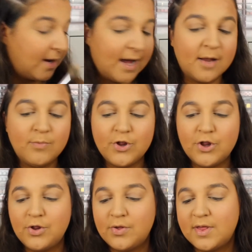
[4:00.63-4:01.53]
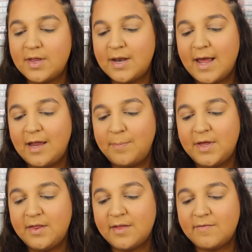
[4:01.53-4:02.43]
And I'm just using a
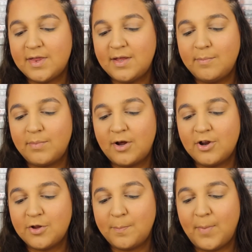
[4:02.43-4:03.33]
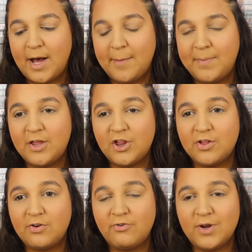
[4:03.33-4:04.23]
P17 brush by Peaches
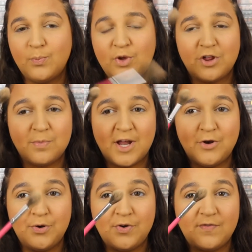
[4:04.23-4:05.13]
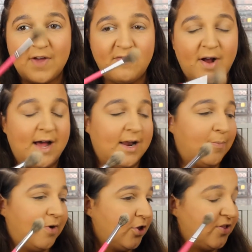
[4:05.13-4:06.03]
and Cream, which is my new favorite
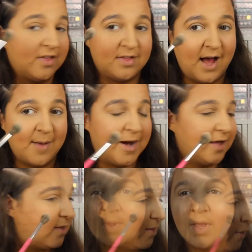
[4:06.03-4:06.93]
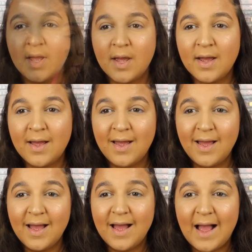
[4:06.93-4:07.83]
highlight brush since IMATS.
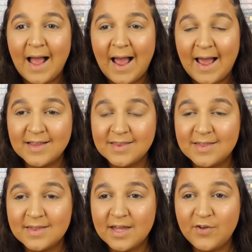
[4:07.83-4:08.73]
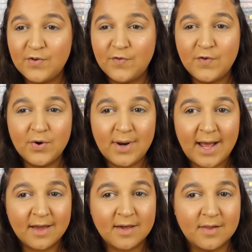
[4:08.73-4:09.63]
And if you feel
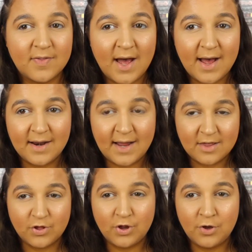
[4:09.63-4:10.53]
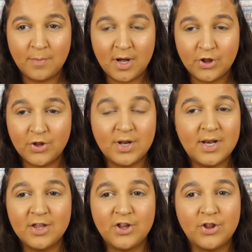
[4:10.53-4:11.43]
like the highlight is too much, you can
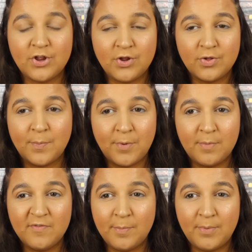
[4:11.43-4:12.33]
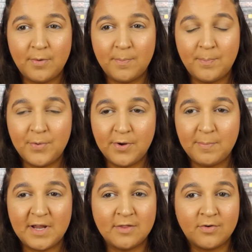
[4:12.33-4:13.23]
literally just use the bottom of your beauty
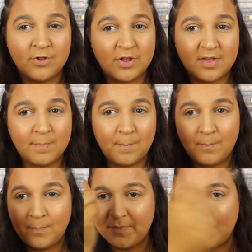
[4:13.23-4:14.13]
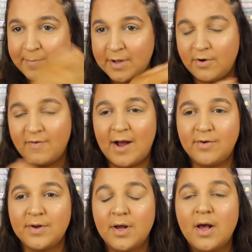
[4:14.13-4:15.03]
blender and just dab it
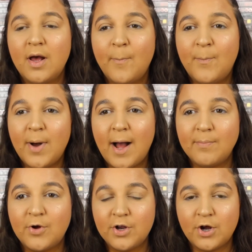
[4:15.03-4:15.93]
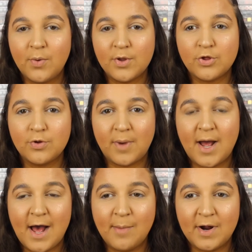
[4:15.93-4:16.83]
around. But I'm gonna go and do my
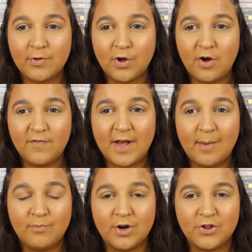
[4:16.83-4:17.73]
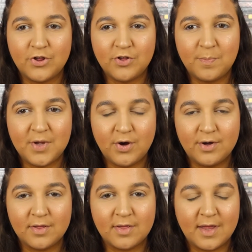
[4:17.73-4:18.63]
eyebrows off camera, just
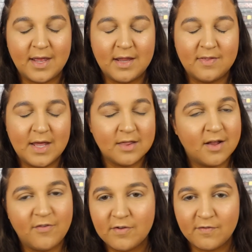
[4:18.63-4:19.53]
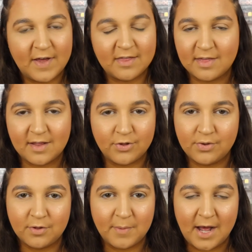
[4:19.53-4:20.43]
because there's nothing fancy I
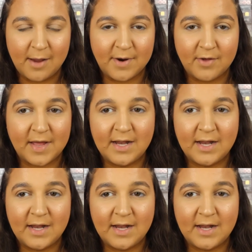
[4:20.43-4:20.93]
do to my eyebrows.